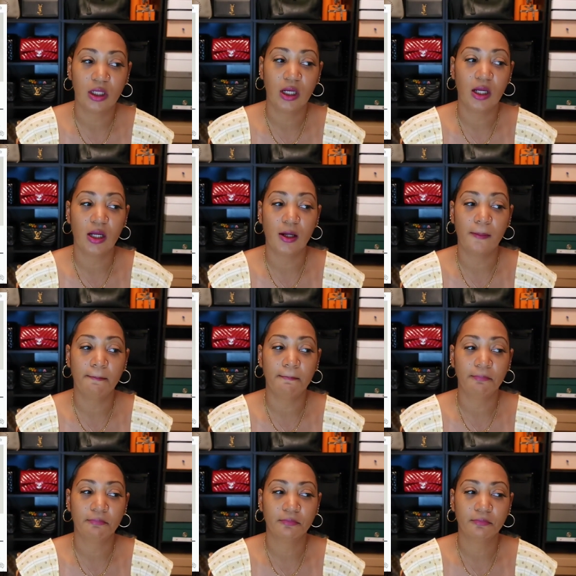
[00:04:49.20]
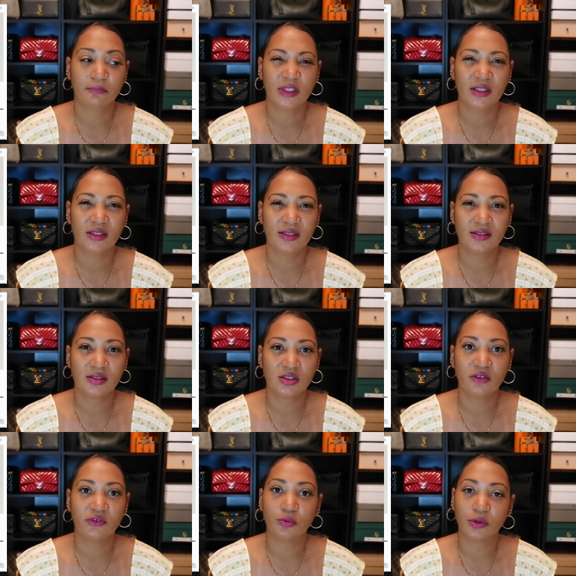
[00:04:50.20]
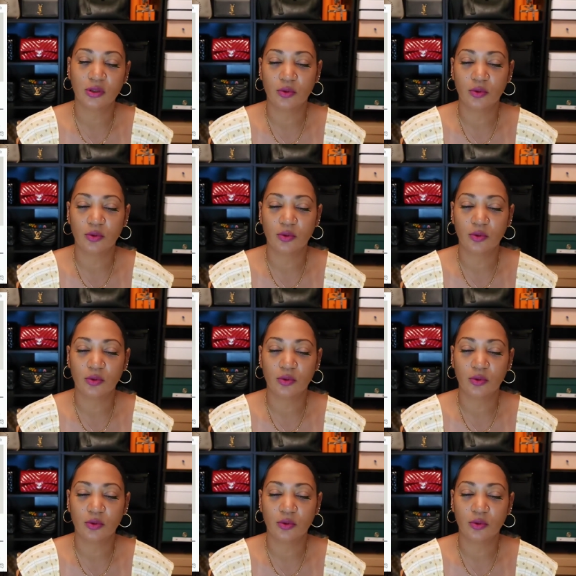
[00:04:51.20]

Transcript: And that's the stuff you really